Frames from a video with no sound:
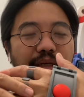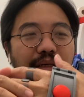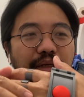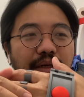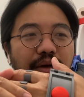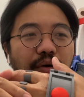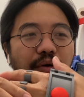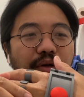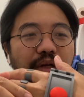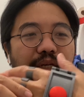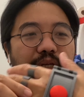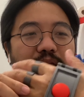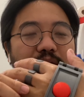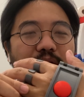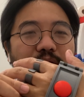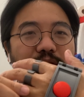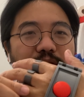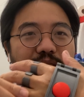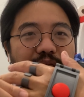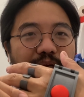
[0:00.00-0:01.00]
only
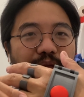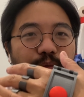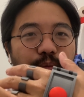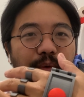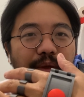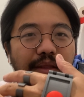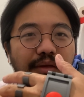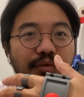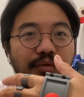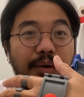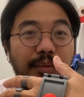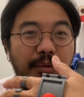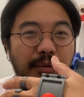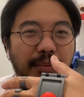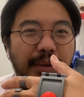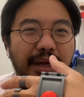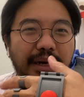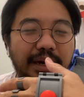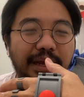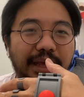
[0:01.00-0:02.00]
downside with rubber
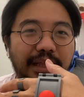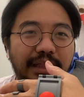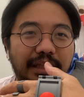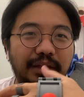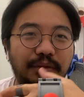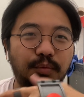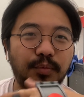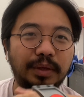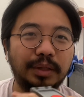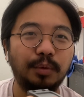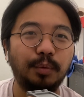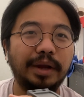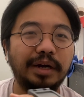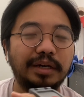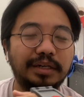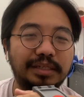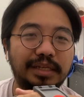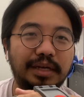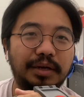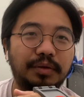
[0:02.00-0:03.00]
band that it will wear
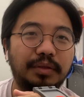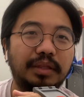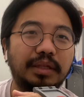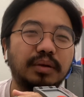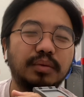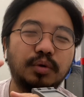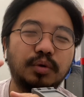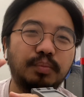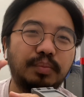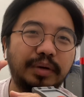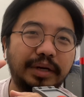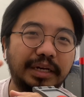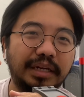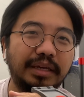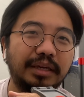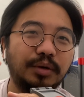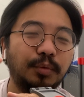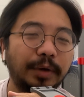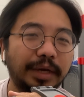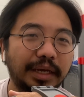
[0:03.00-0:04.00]
out pretty
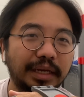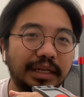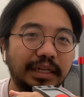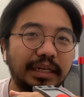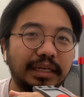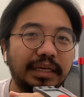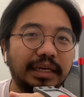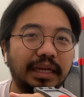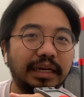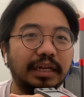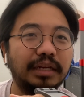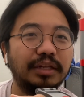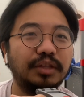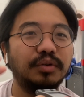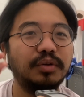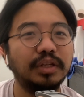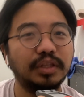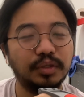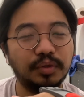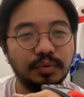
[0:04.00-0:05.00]
quickly, and then you
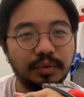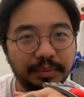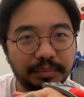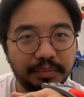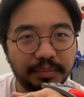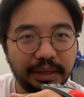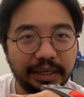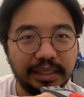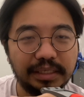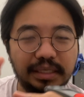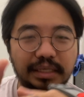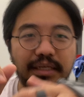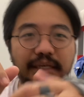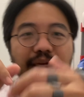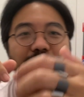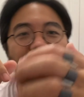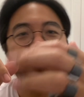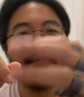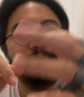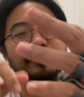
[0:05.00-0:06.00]
need to replace it
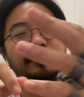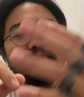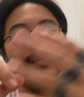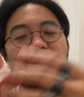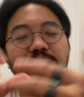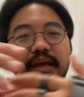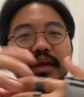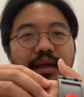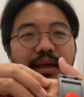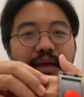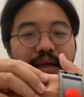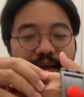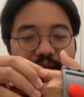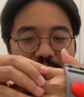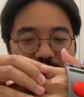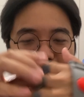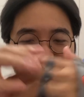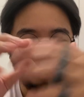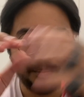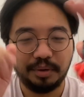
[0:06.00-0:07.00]
again.
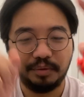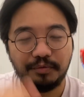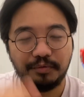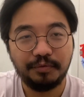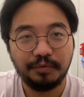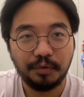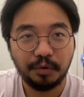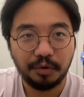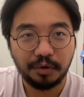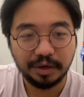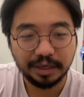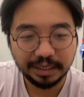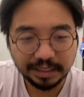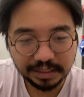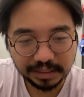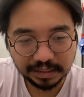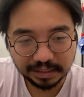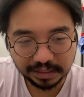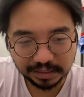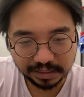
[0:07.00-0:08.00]
But for this
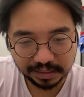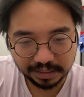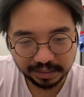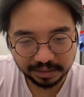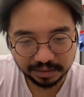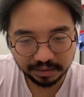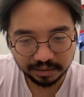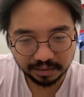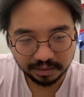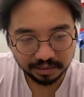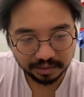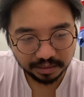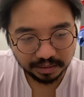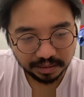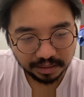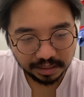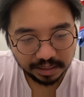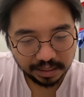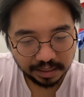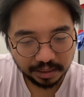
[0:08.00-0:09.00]
design,
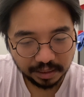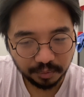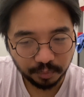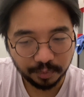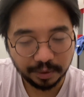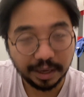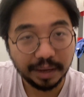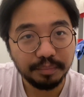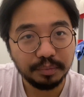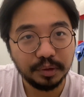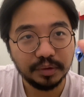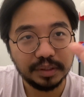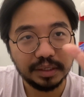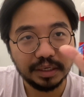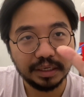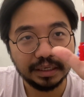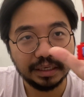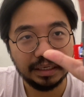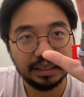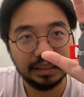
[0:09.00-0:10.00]
what I'm
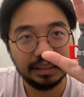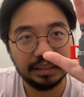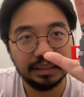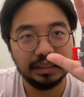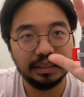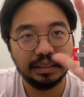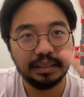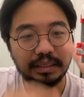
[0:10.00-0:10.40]
using is